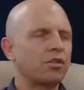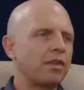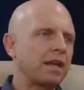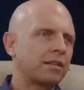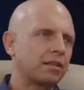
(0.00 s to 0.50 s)
So
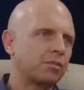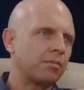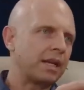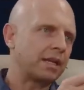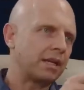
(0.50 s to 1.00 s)
that is
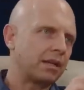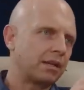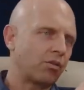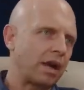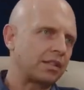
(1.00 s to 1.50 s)
making
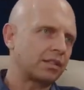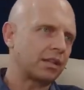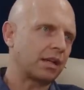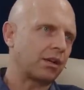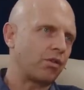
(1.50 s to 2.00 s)
Christ
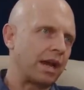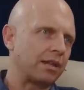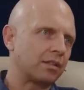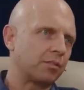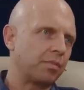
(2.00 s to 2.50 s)
a
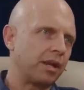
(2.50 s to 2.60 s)
created